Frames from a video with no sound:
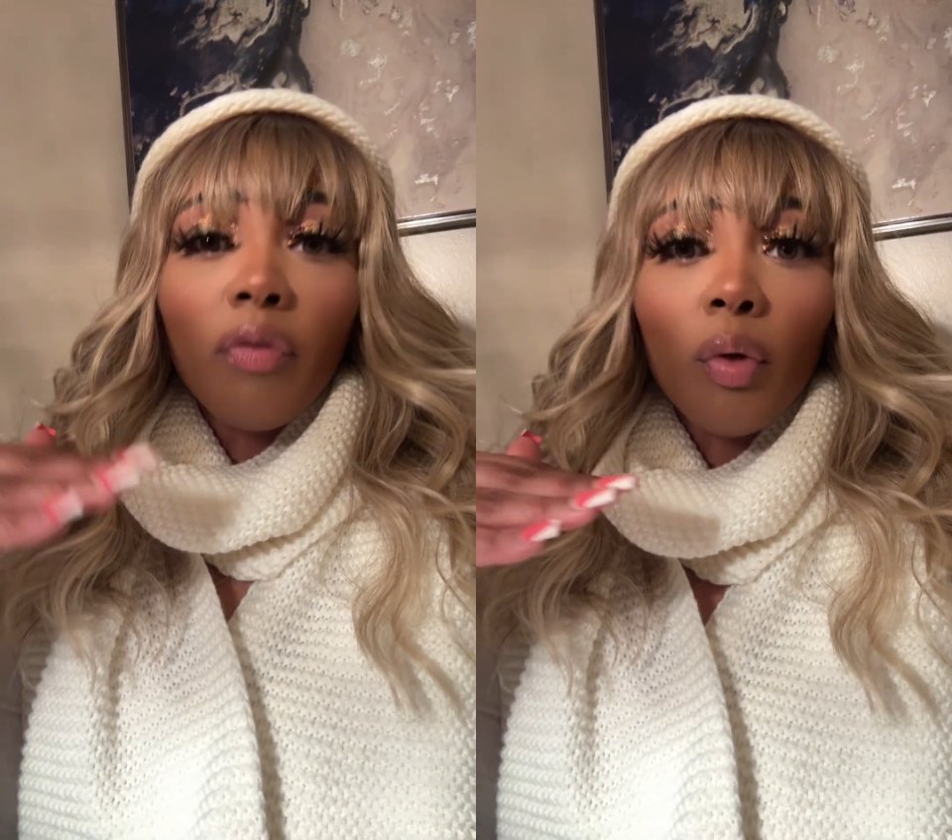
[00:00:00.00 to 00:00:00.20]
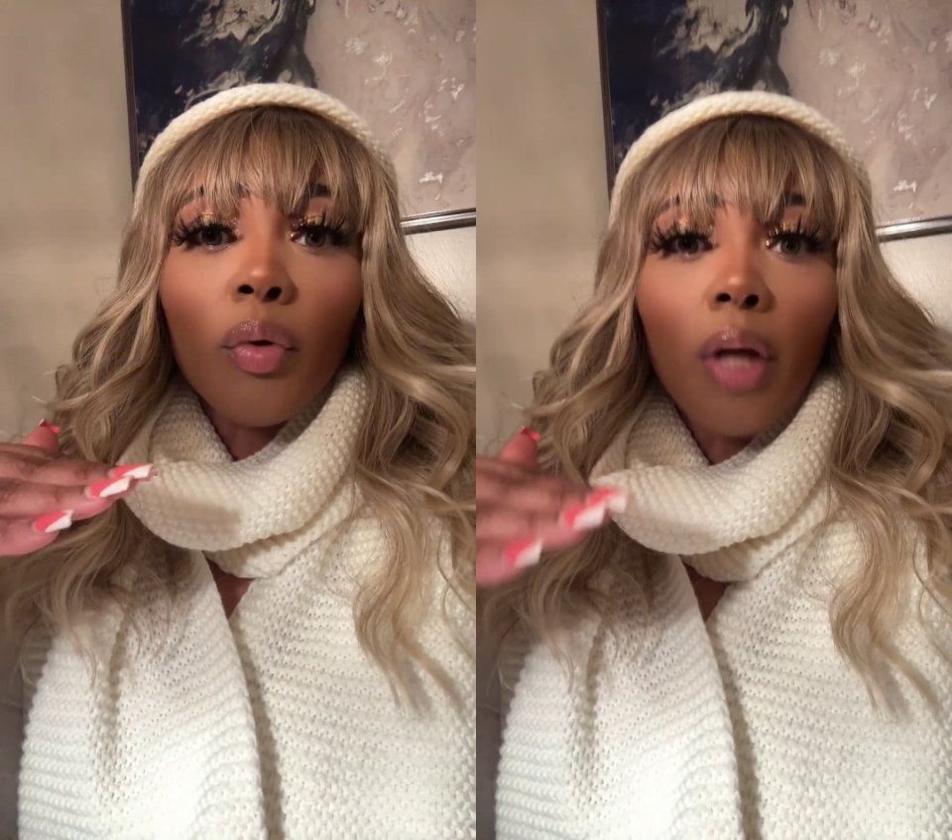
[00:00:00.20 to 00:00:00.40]

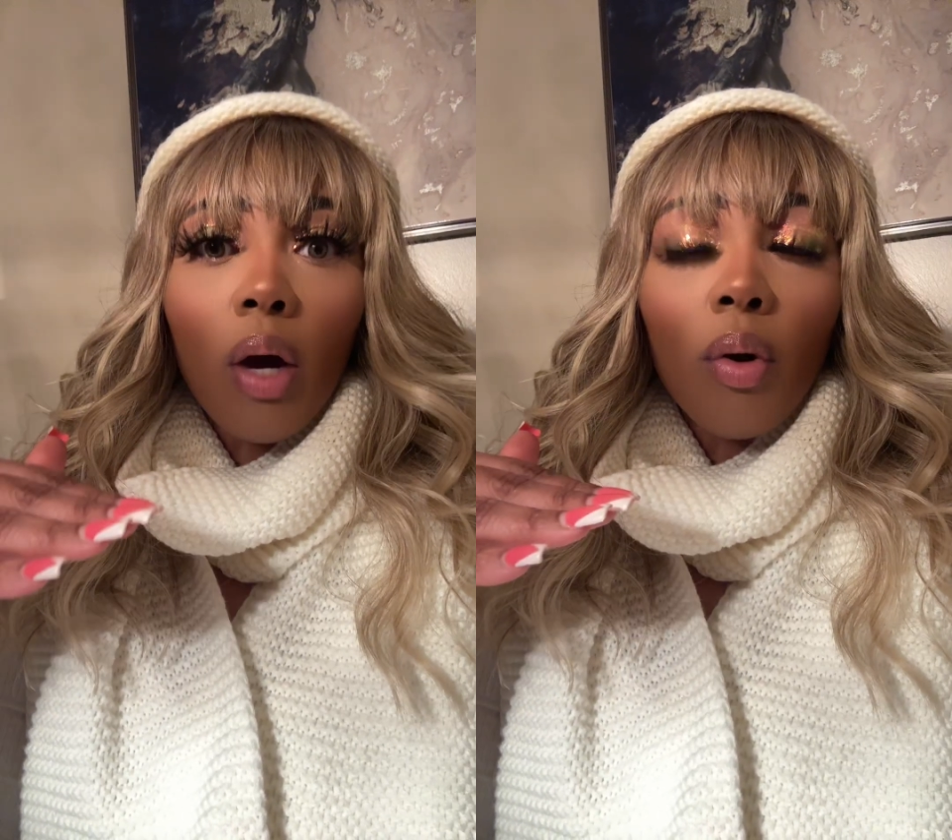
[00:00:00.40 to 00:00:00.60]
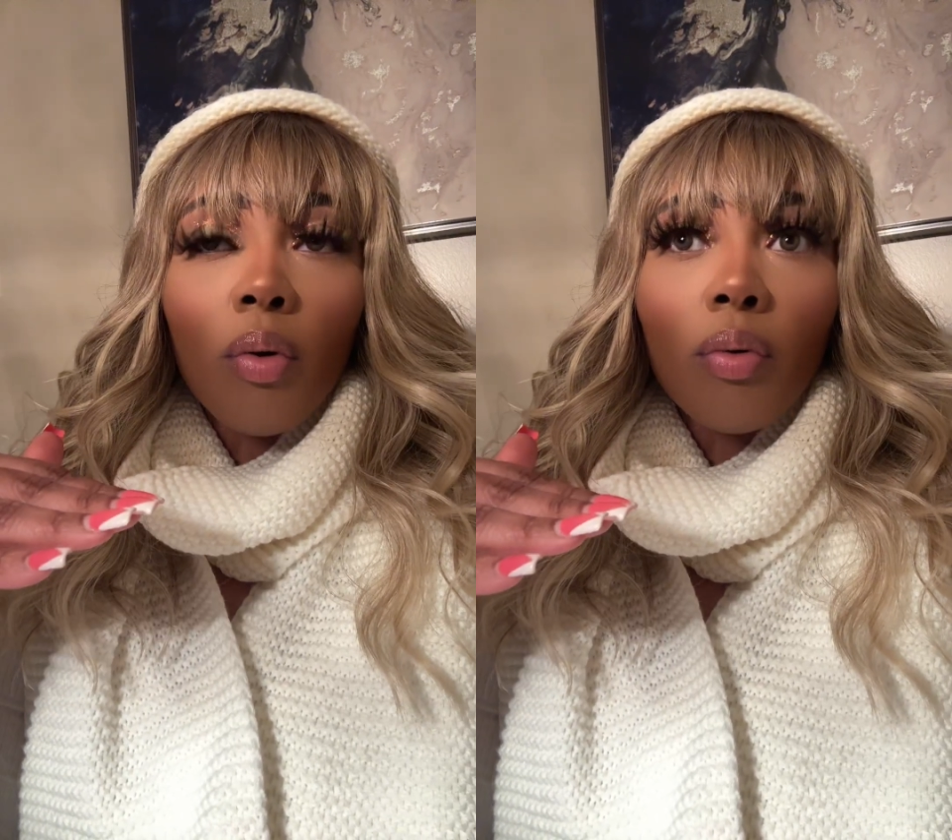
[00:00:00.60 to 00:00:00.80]

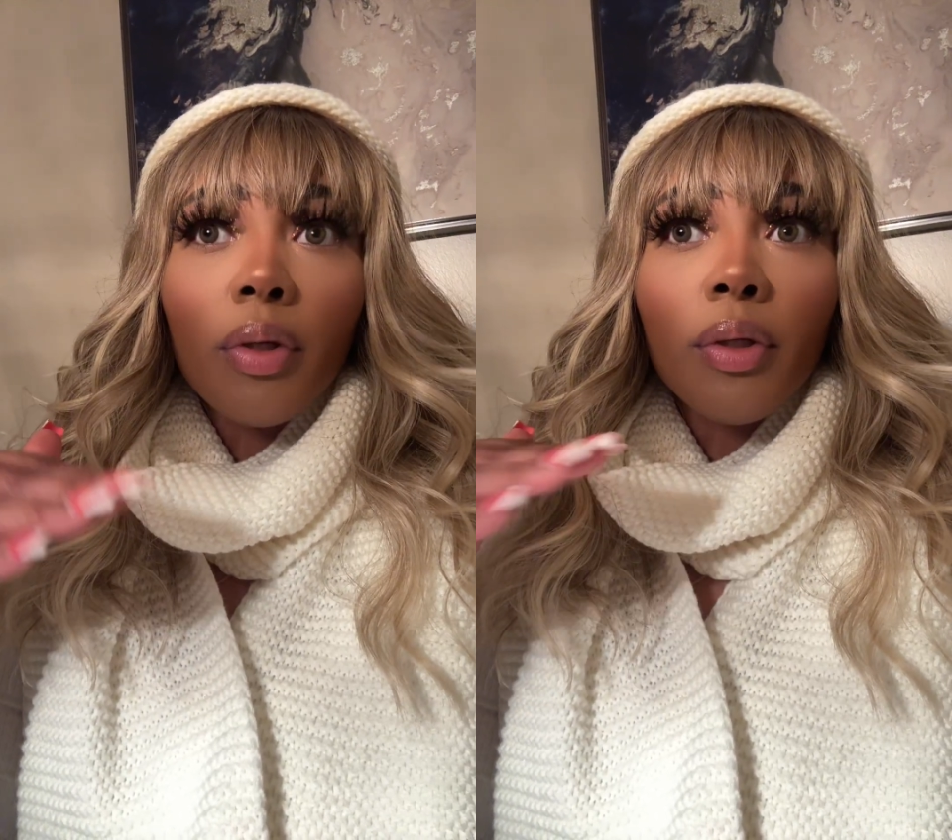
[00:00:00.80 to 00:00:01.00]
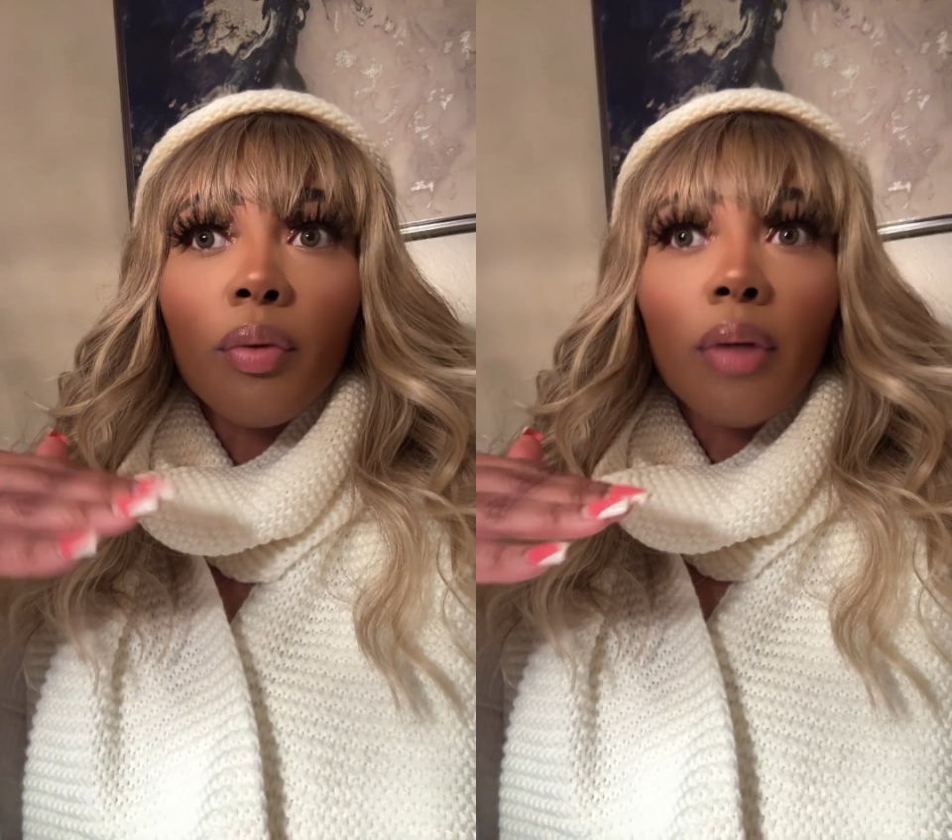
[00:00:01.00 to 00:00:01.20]

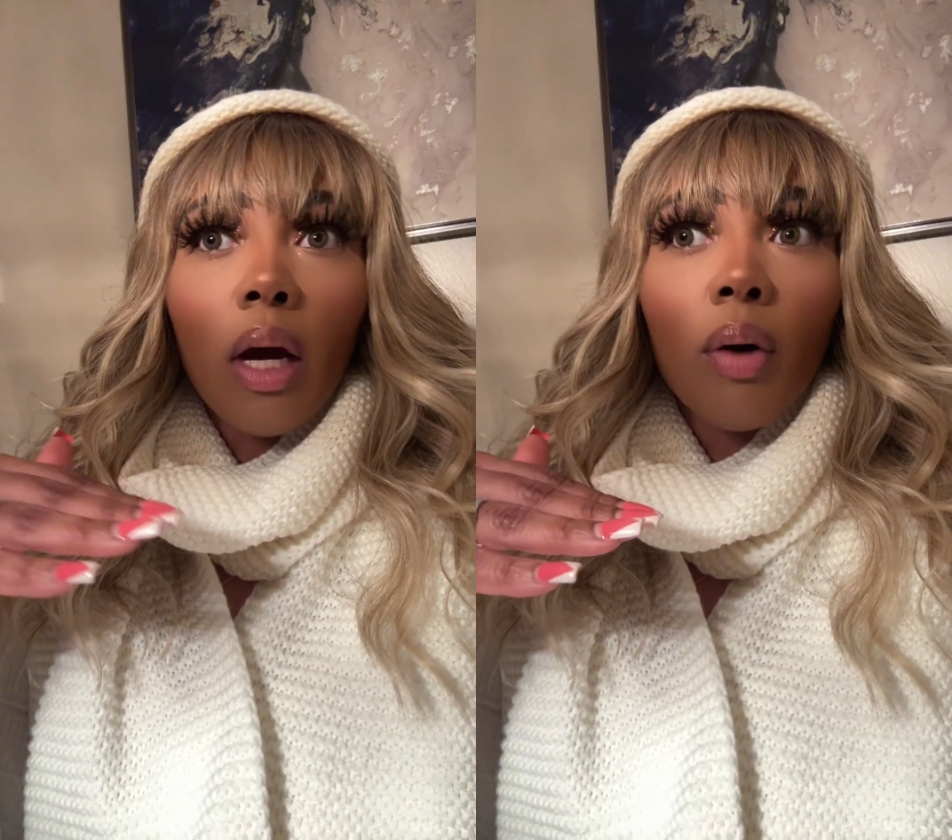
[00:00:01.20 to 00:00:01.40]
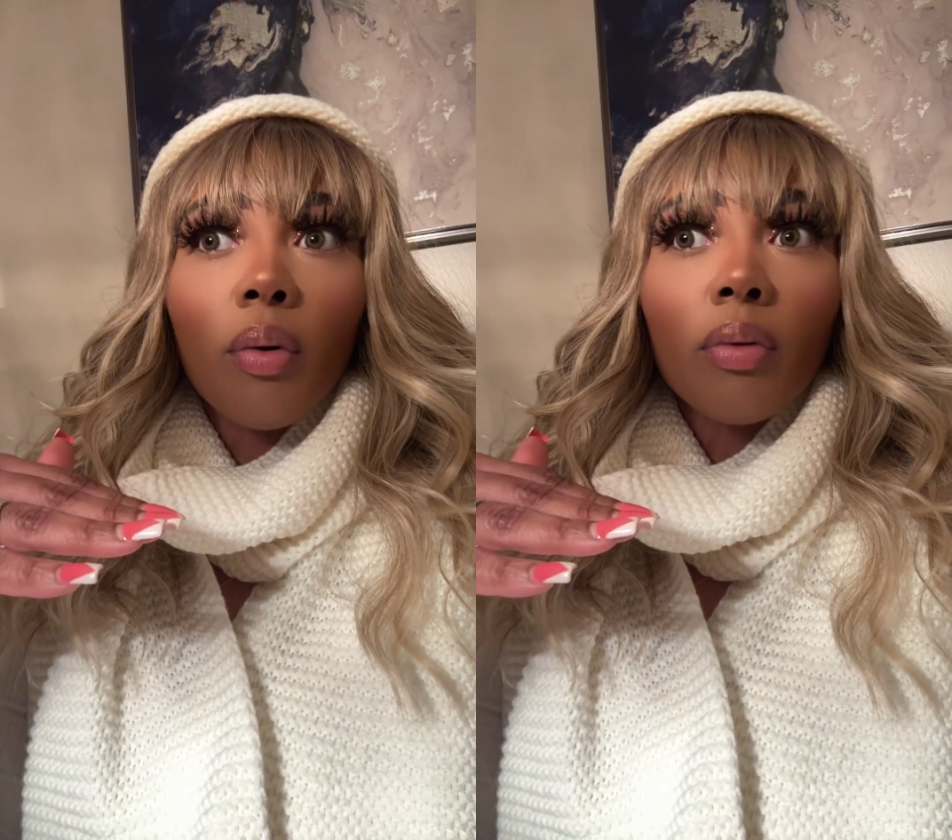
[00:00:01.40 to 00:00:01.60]

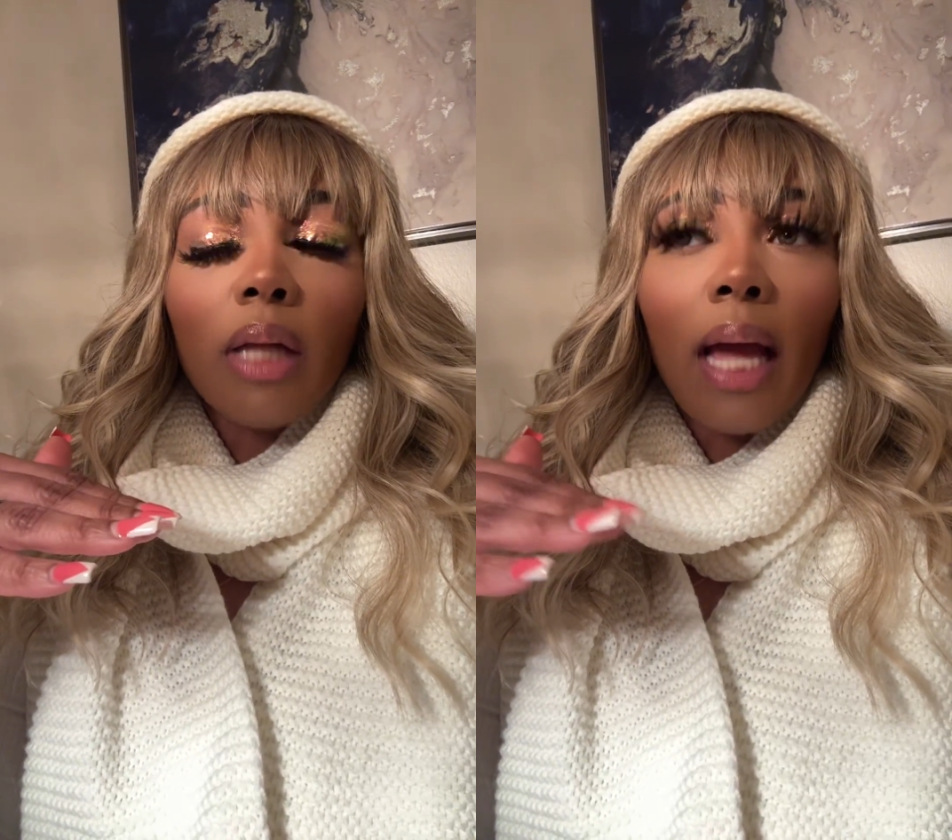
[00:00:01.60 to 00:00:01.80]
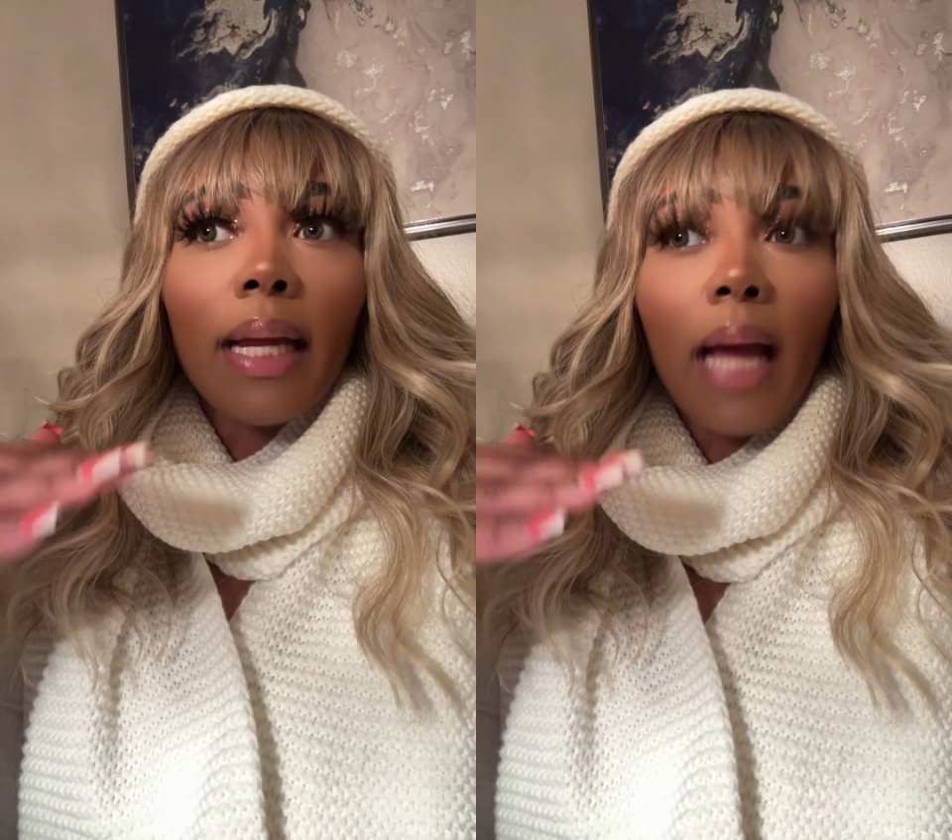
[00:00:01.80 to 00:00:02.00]
like,